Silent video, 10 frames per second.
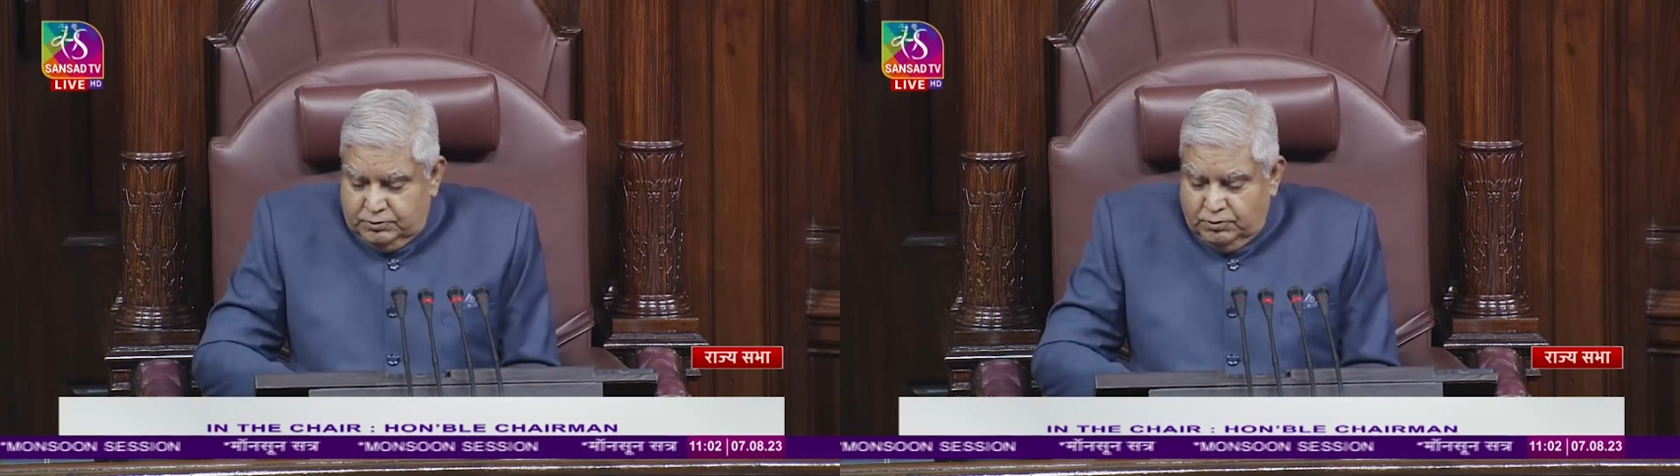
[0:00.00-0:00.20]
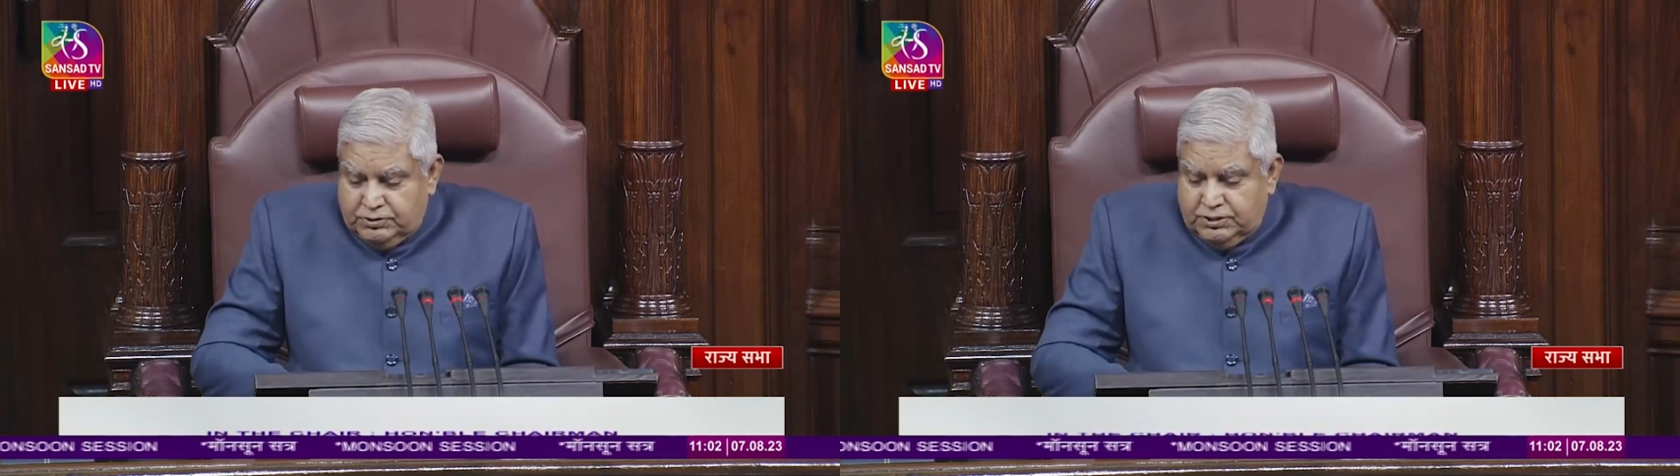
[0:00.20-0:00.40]

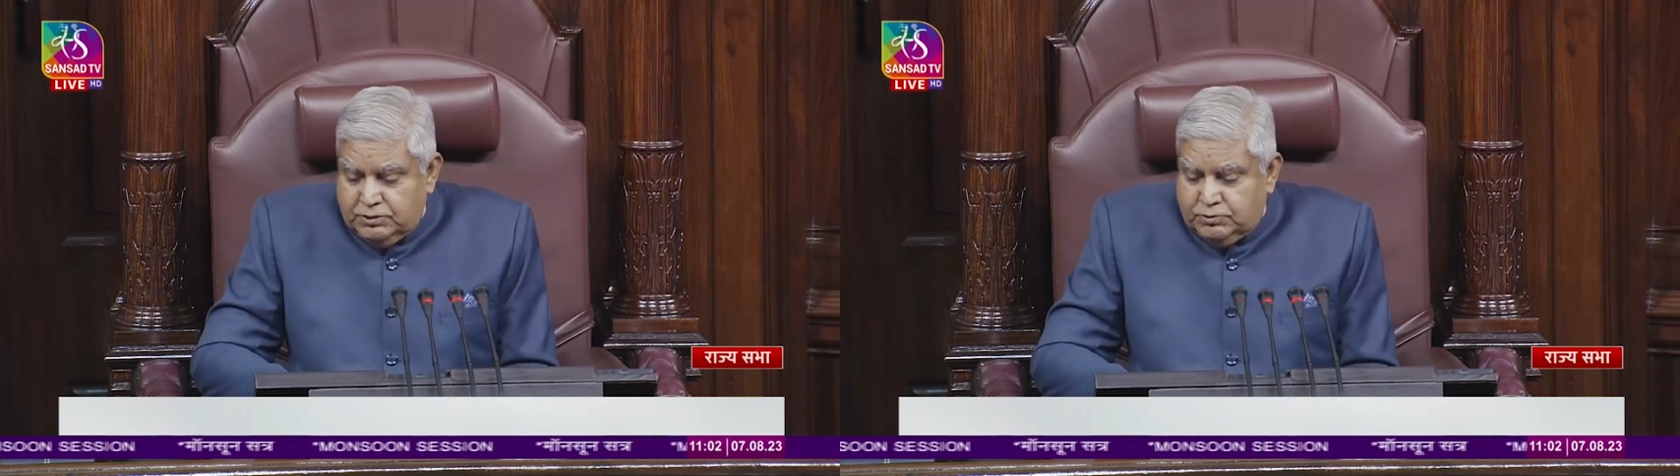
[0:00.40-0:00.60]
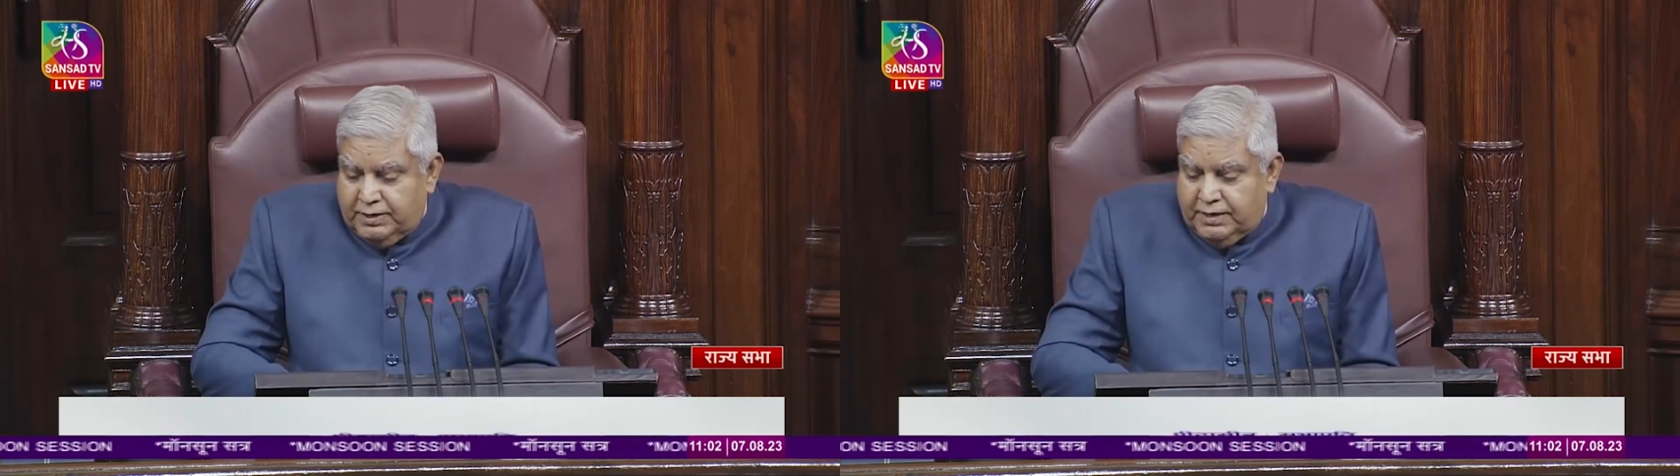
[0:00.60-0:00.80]

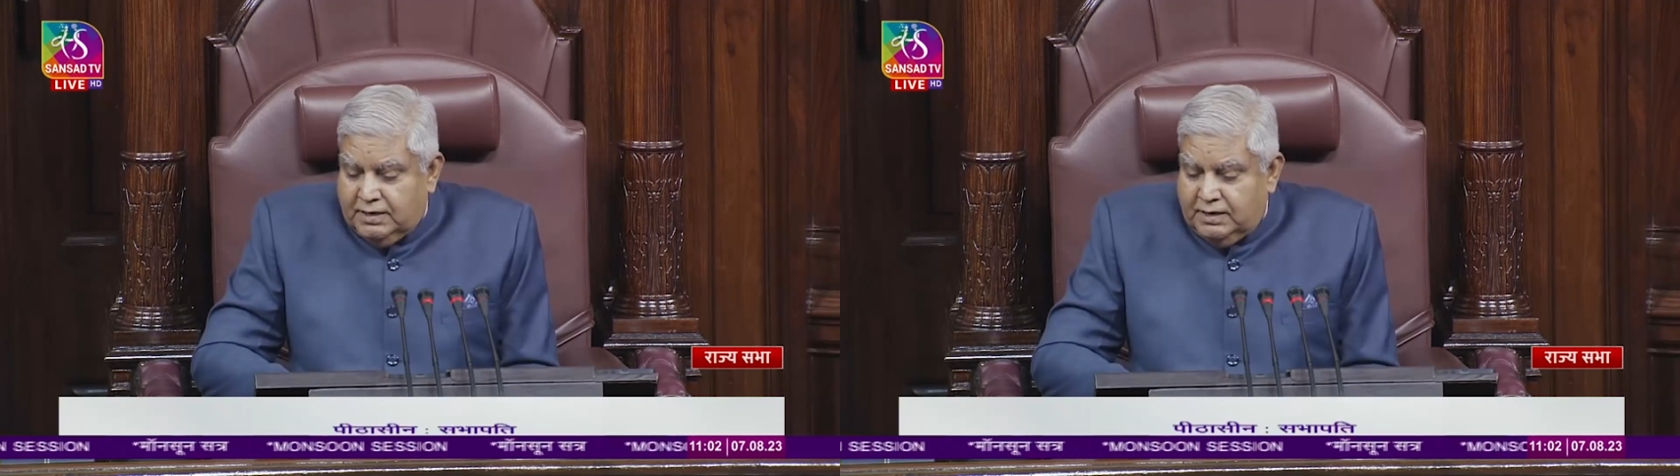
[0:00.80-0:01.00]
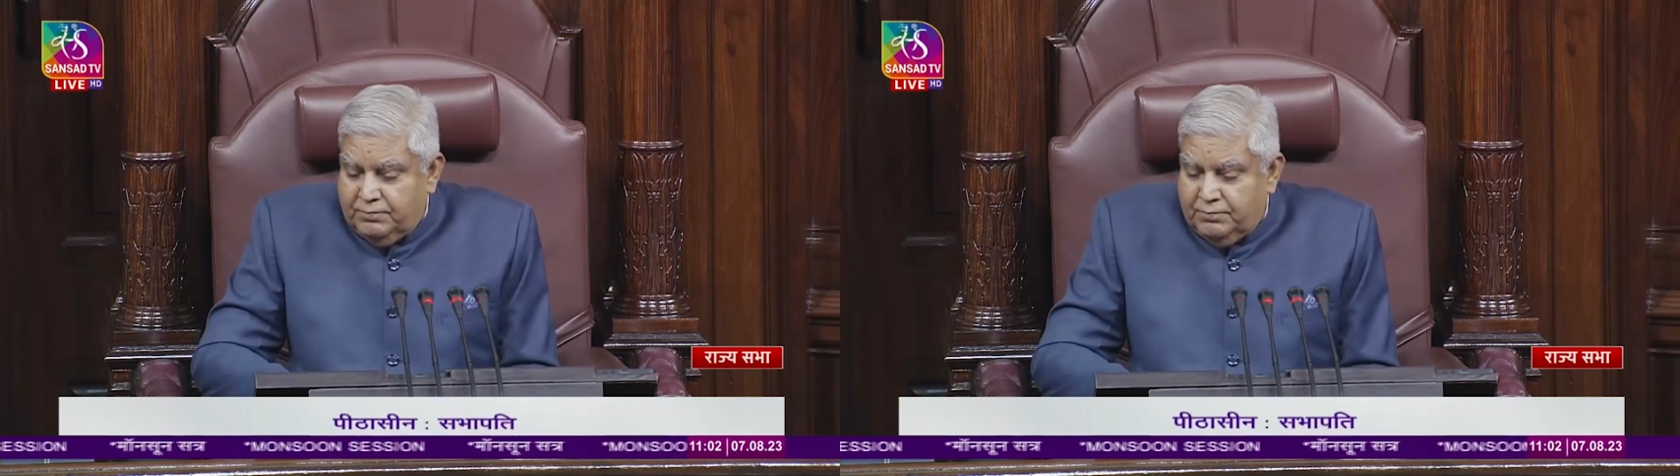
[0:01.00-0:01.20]
Jyoti
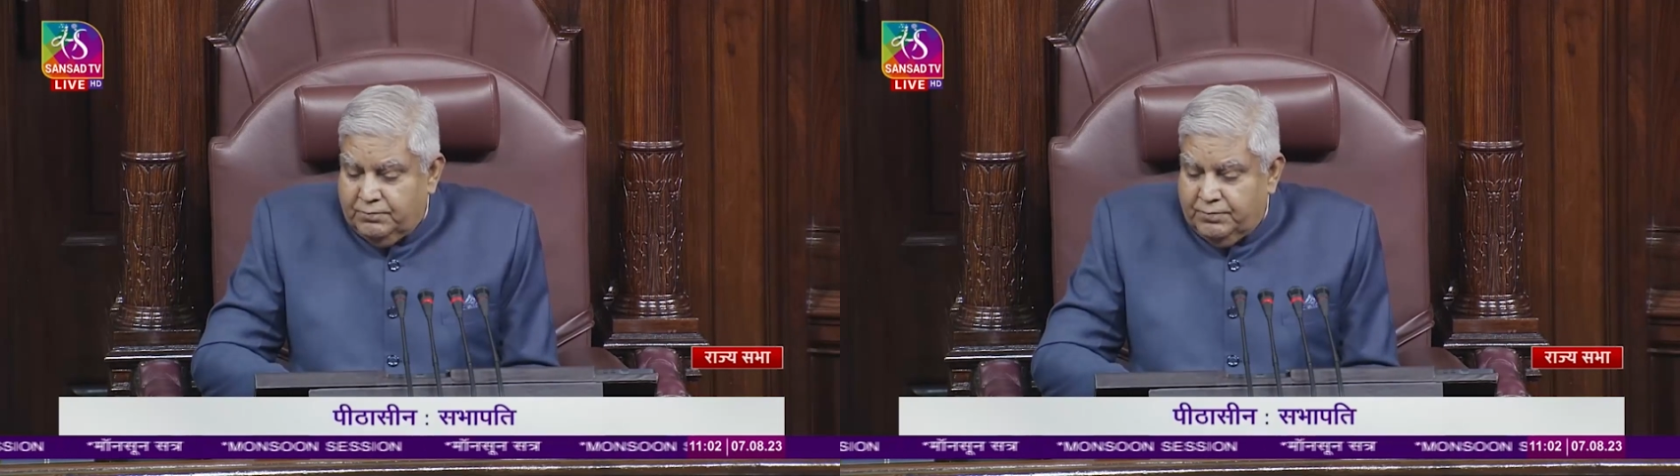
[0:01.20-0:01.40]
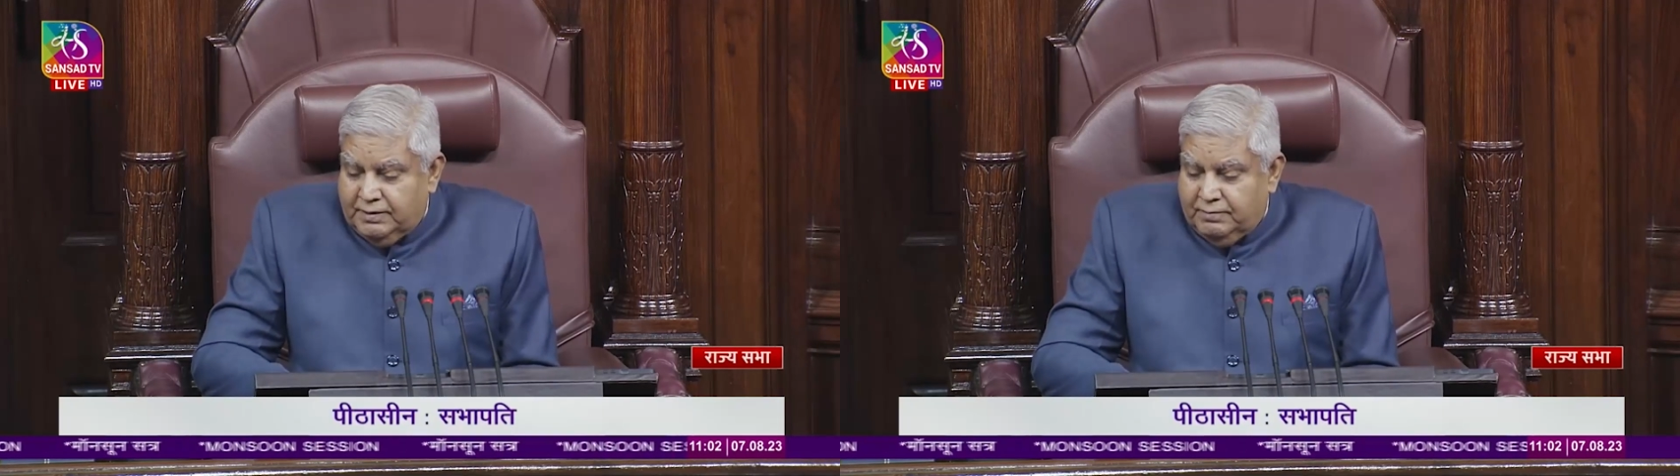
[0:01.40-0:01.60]
Surekha
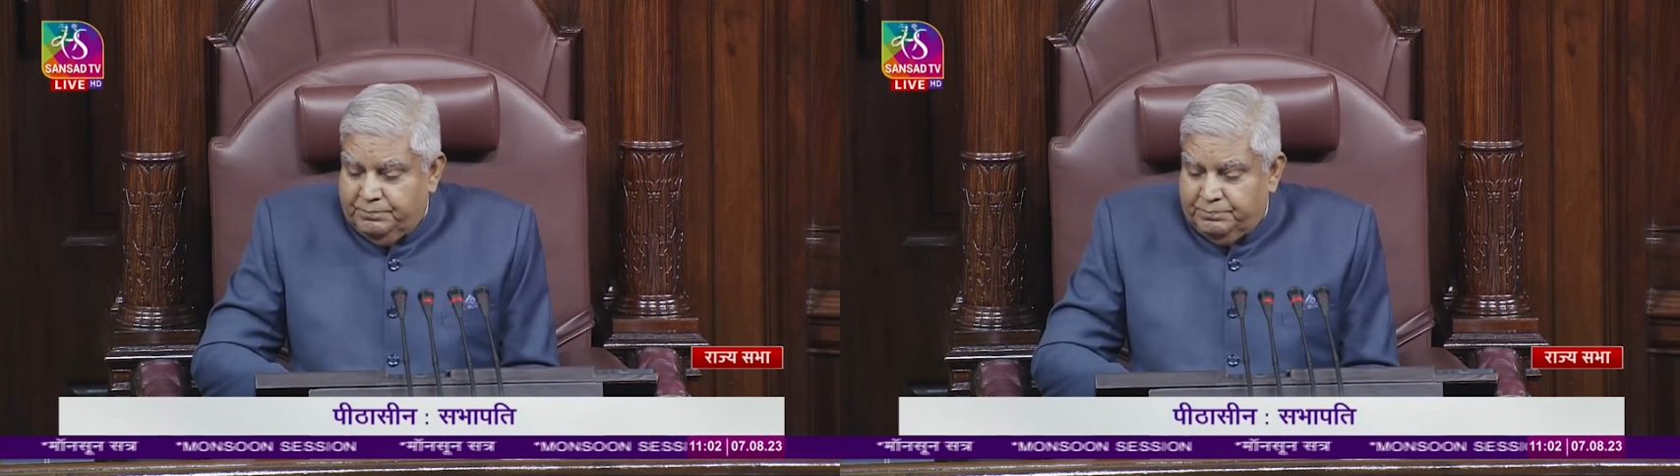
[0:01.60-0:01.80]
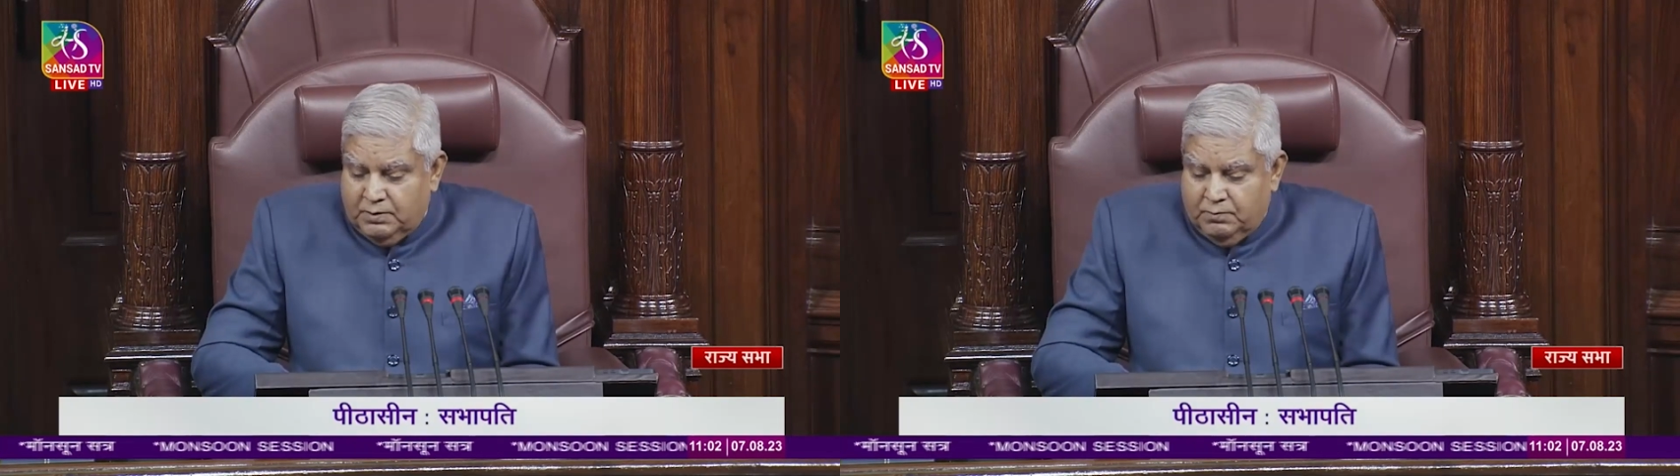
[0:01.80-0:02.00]
Vennam